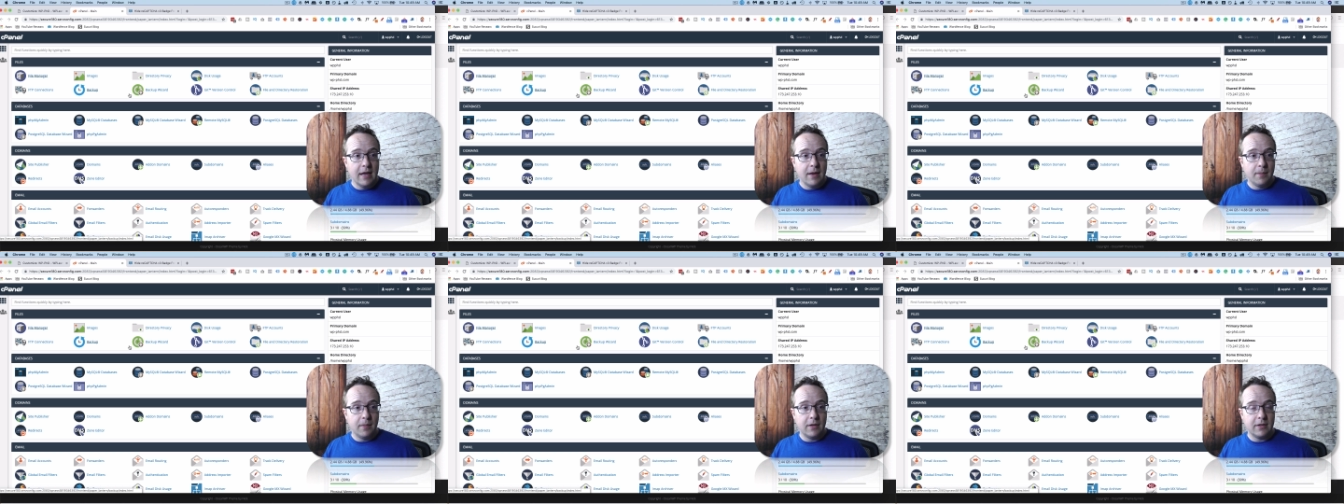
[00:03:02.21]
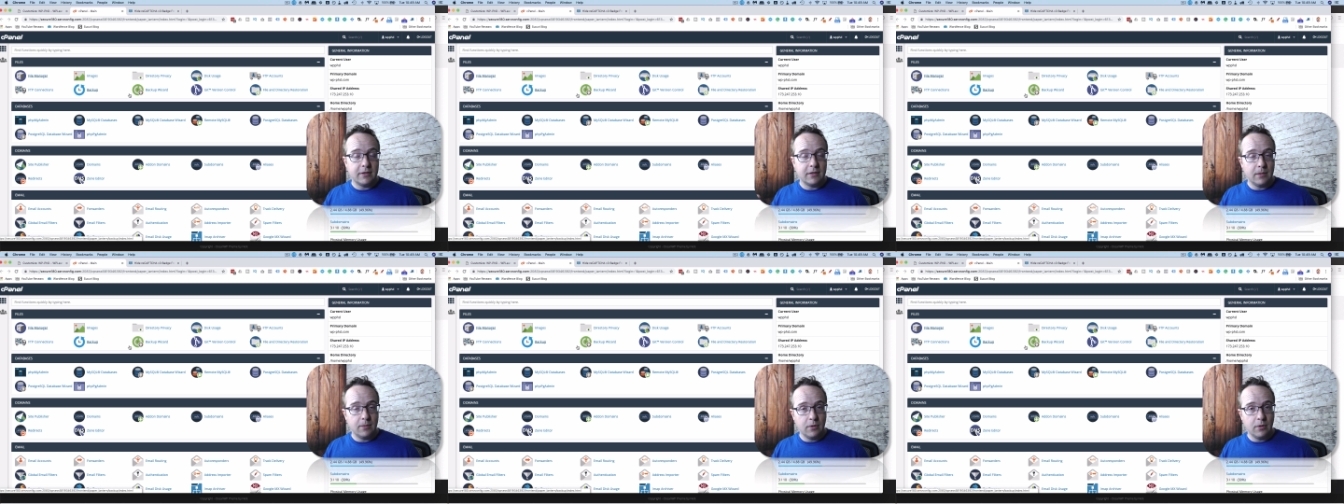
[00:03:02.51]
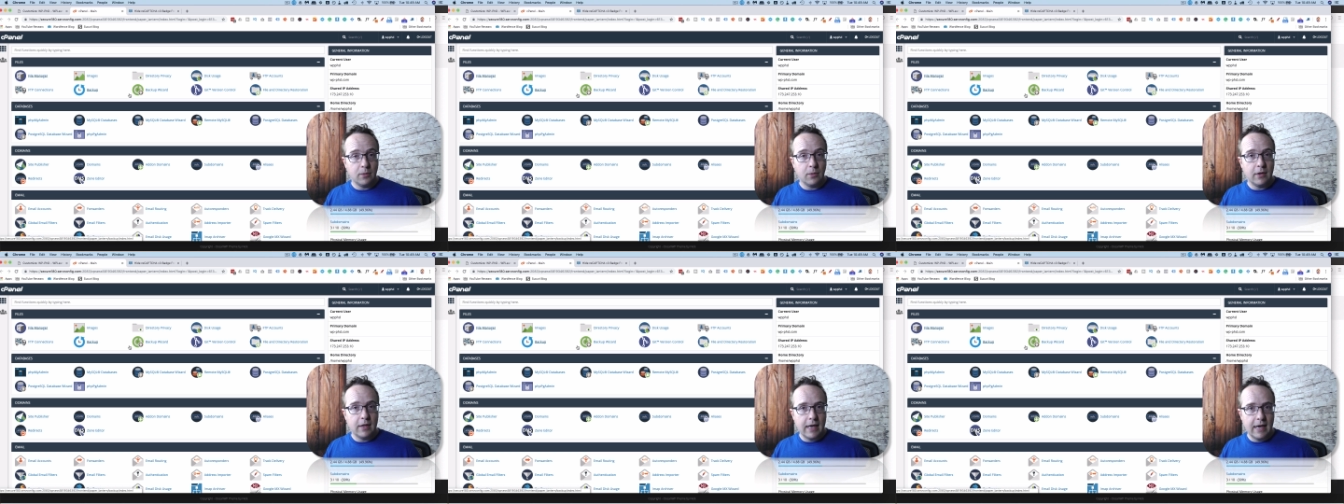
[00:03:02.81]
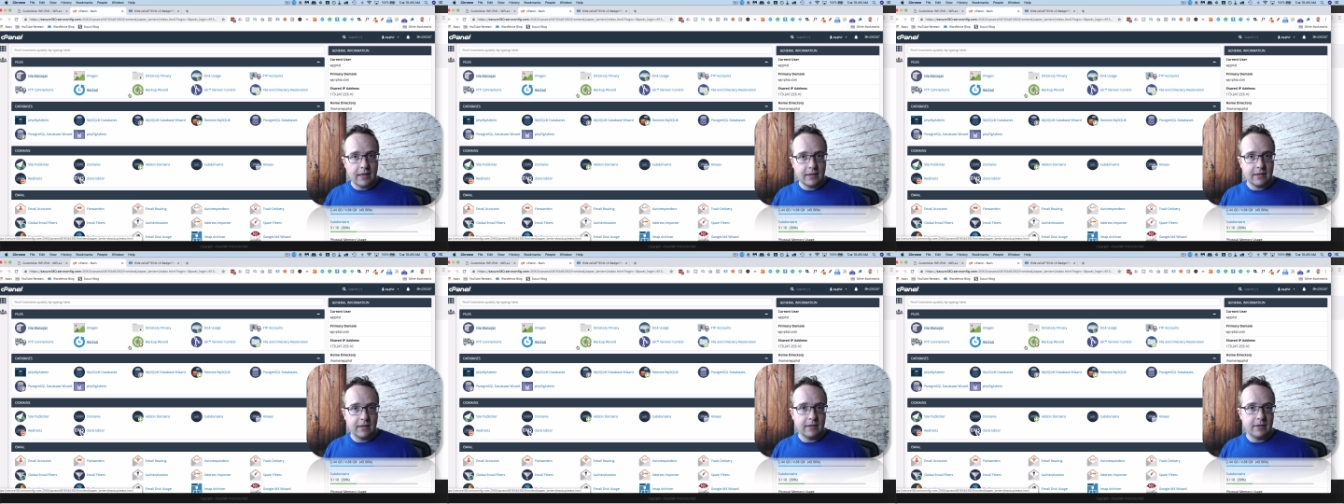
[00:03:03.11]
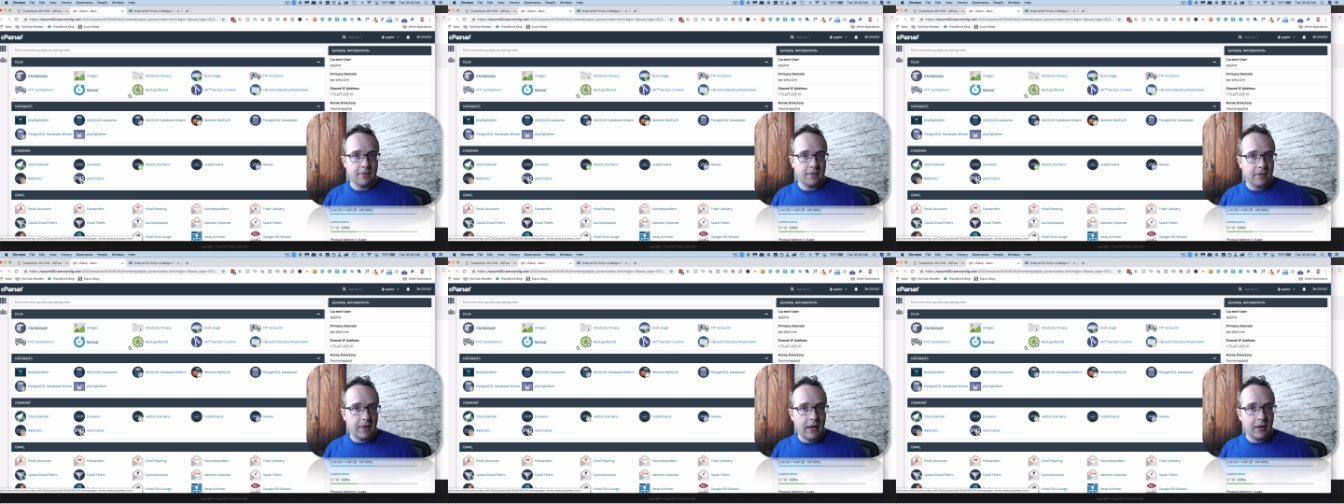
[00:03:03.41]
but somewhere where you access
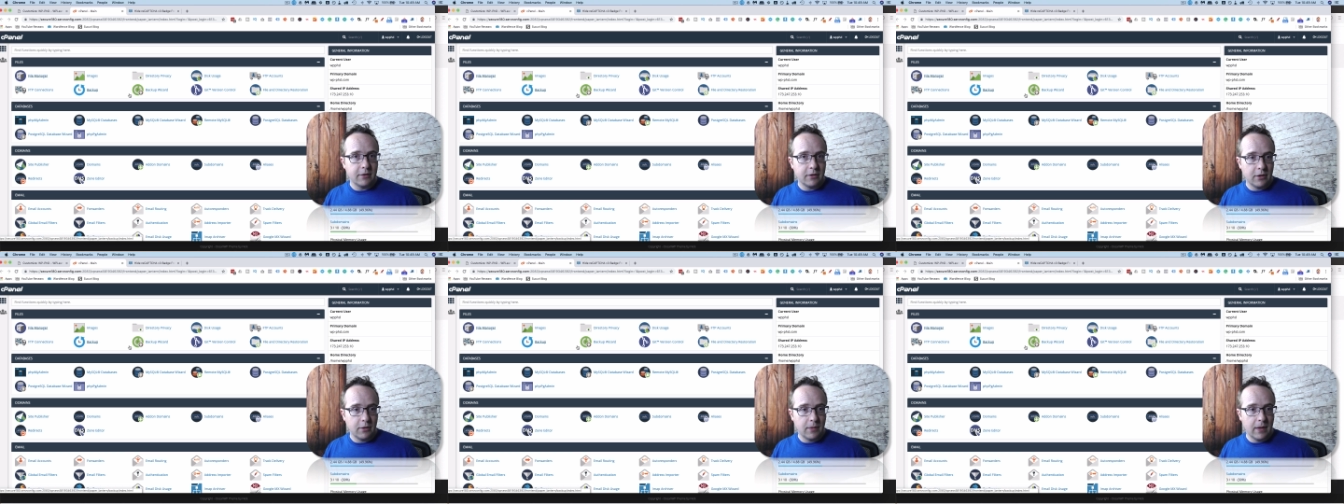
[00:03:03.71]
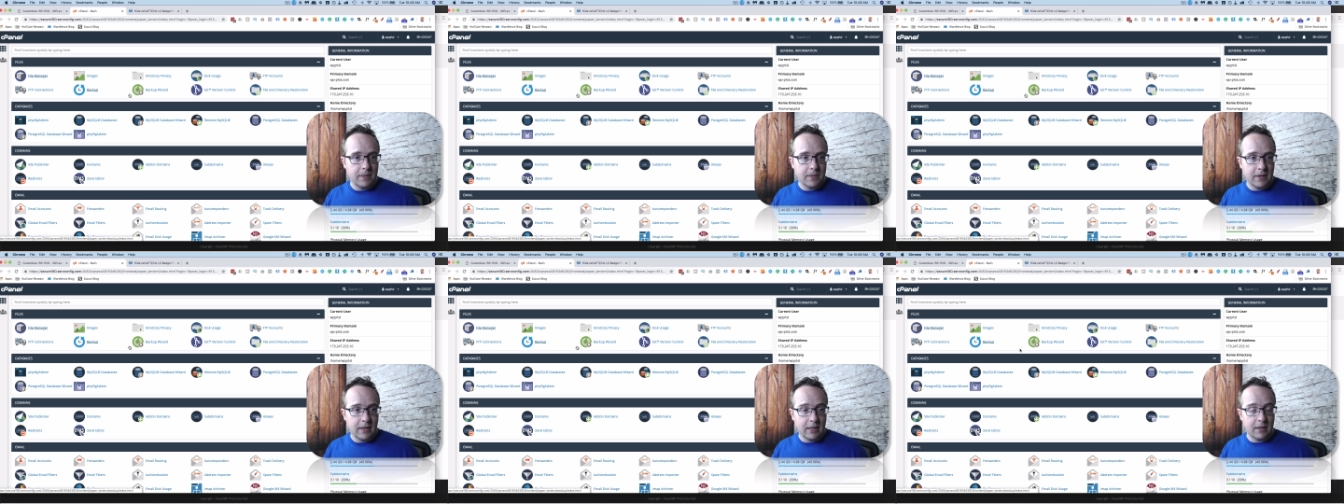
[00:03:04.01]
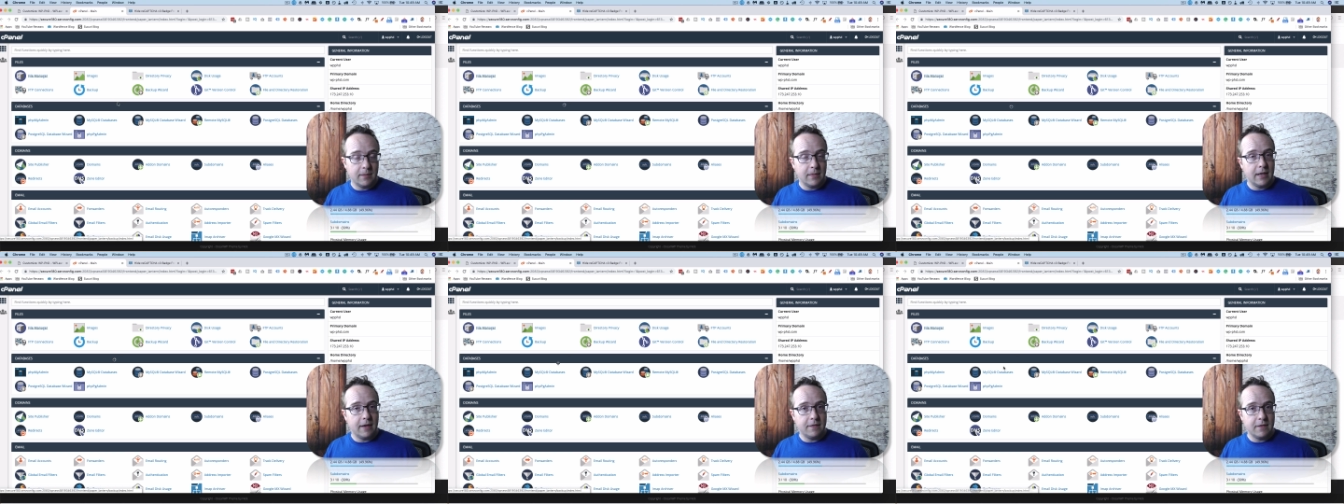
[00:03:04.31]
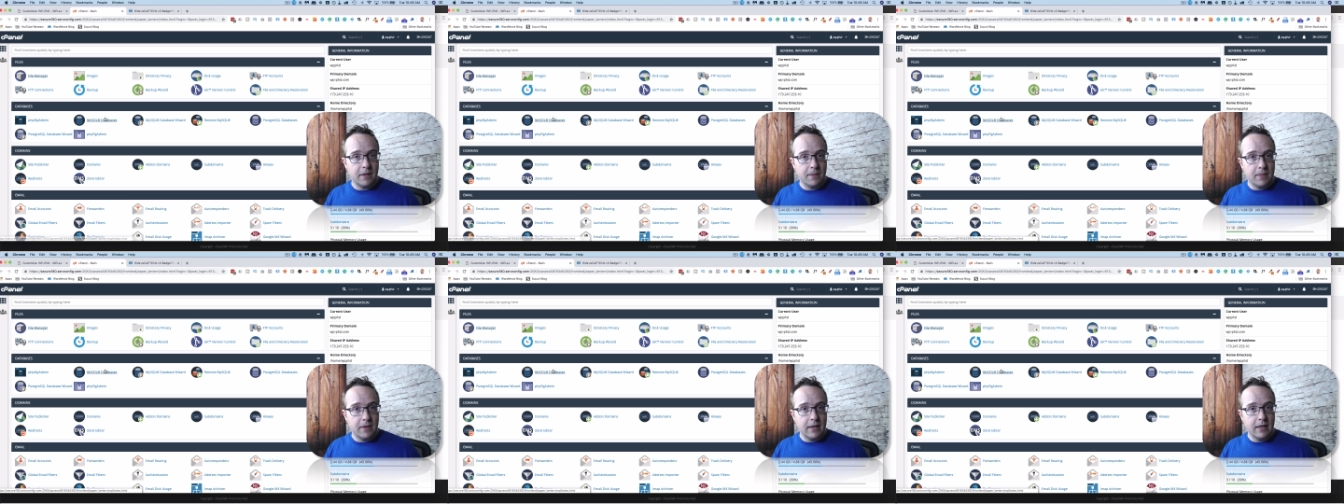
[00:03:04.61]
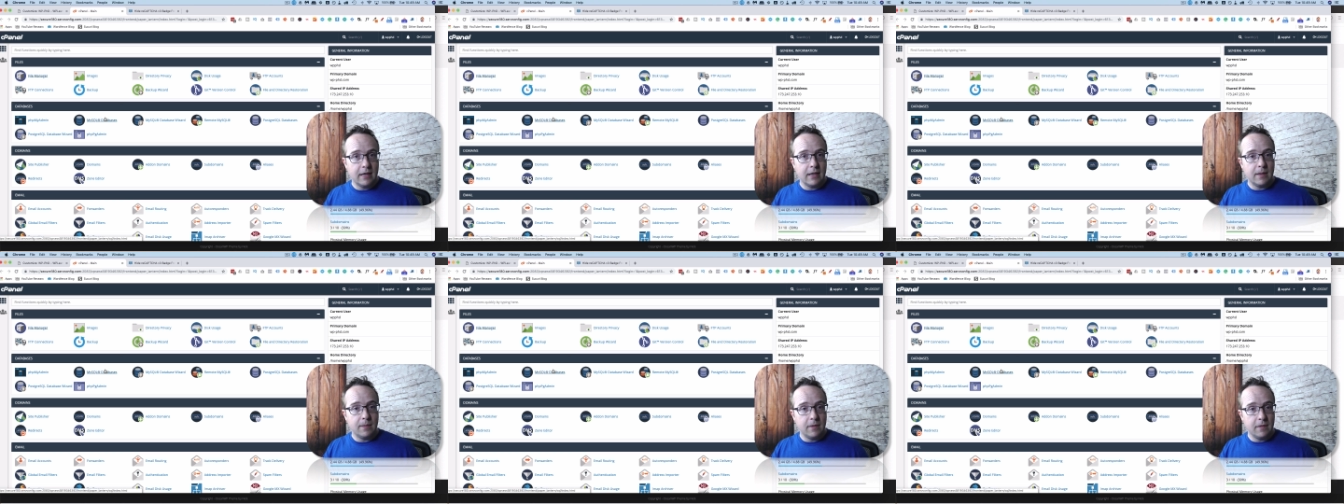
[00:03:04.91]
the files of your website. It can be F T
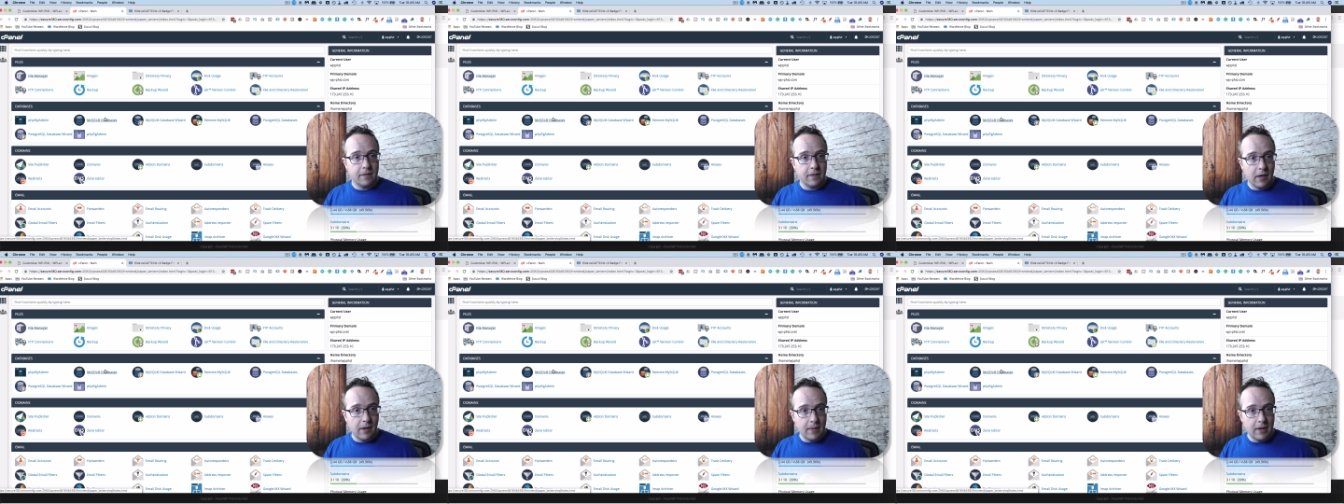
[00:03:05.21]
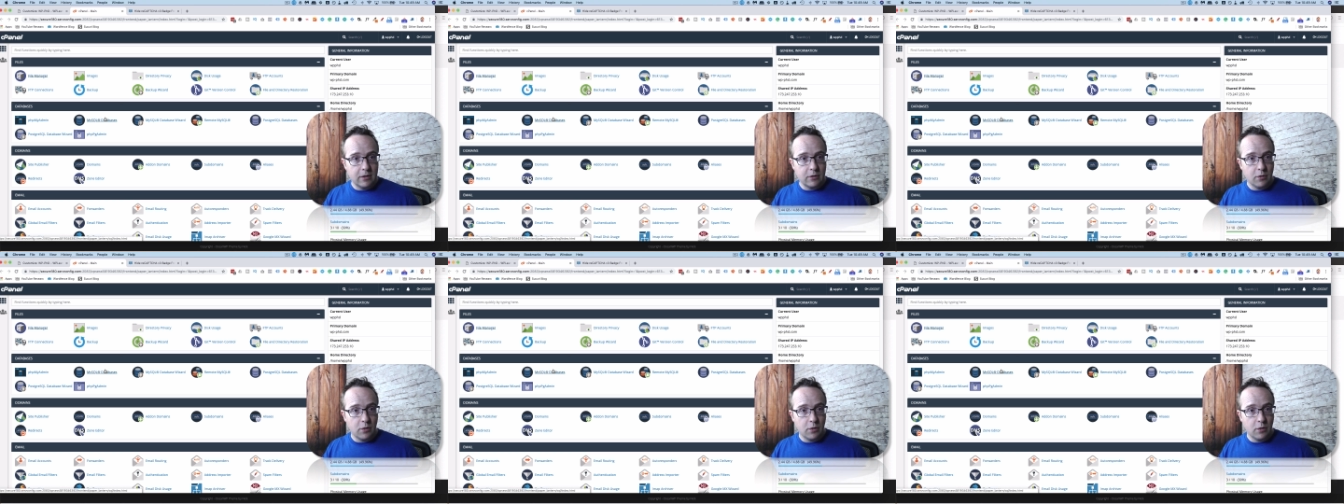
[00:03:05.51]
P, it can be File Manager